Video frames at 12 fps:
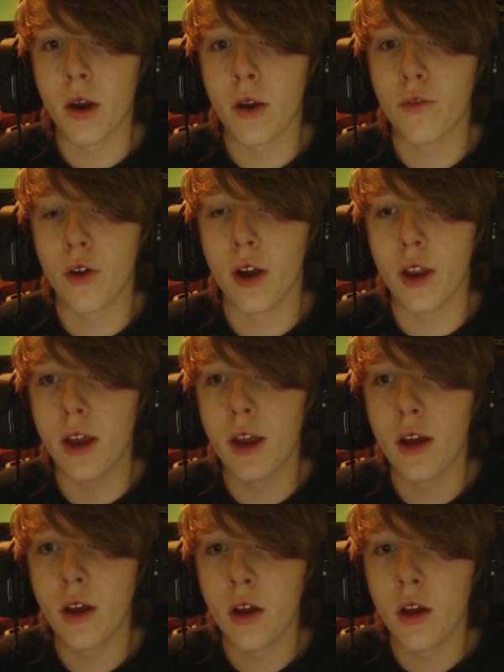Freddy.
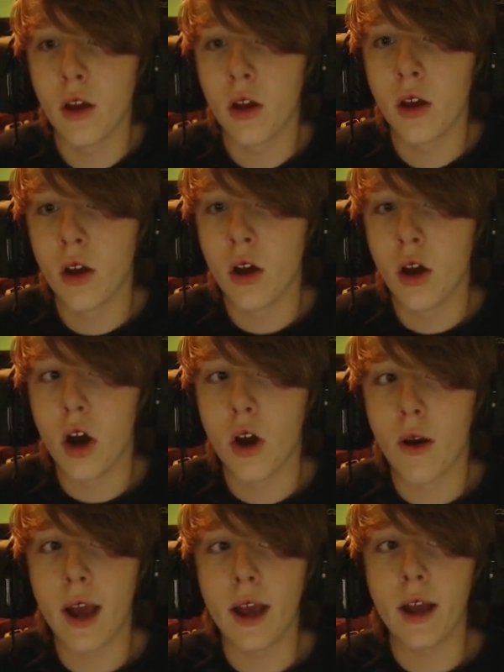
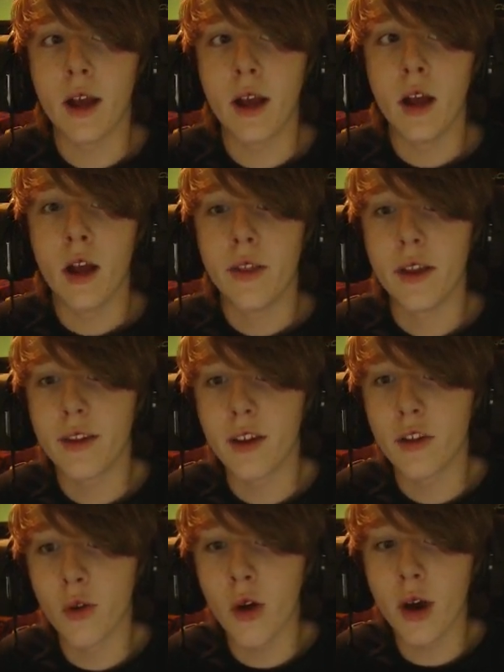Alright. This is
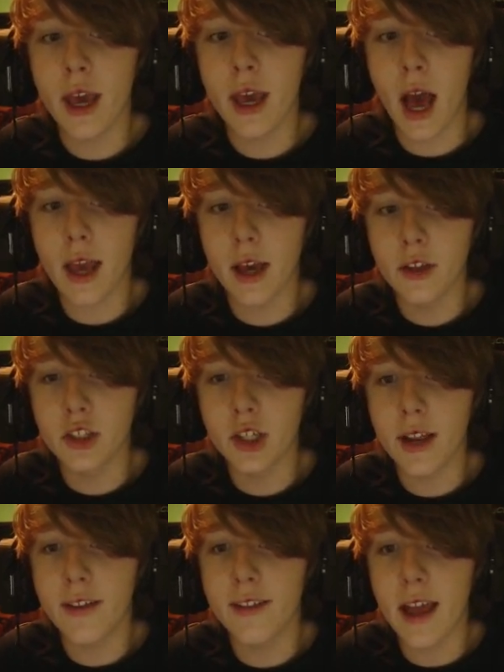really you
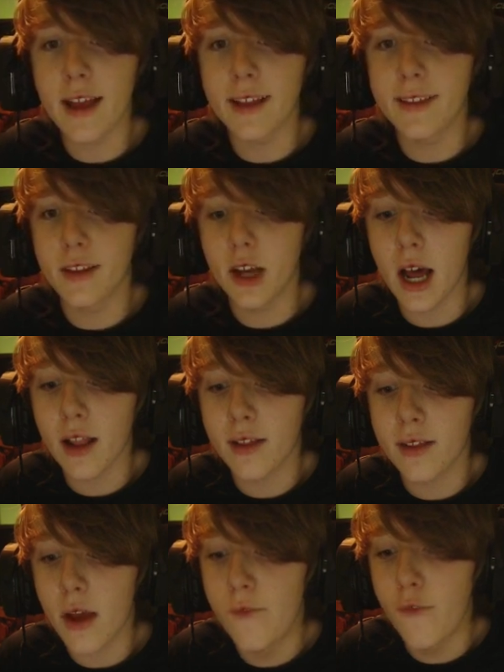gotta stay
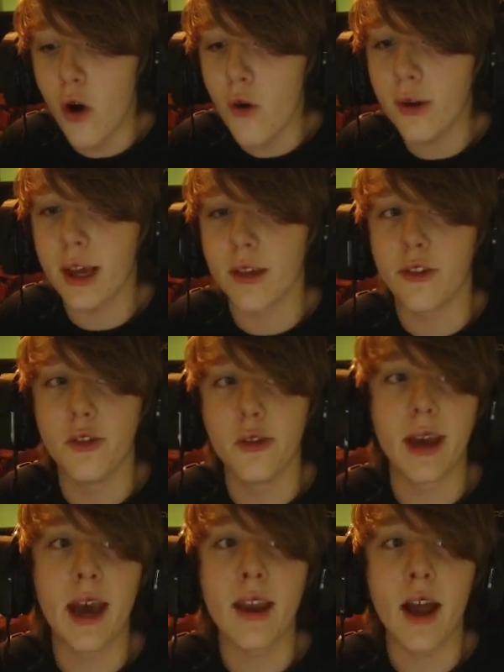focused. You
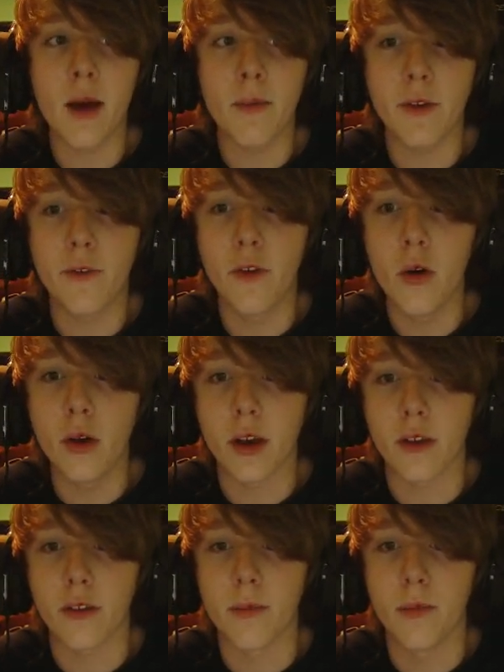can't not be
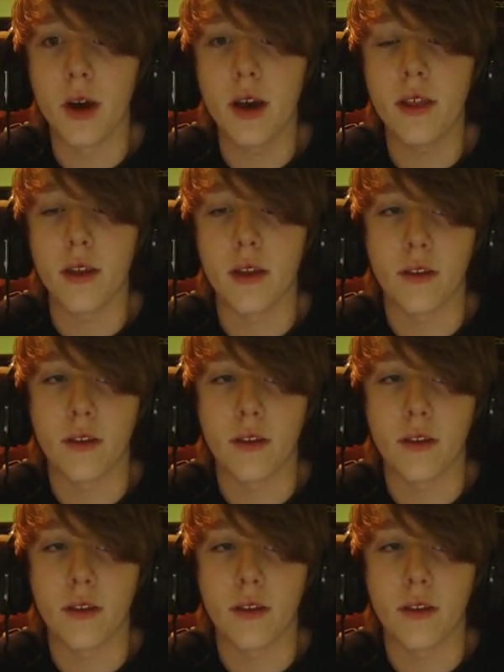focused to play this.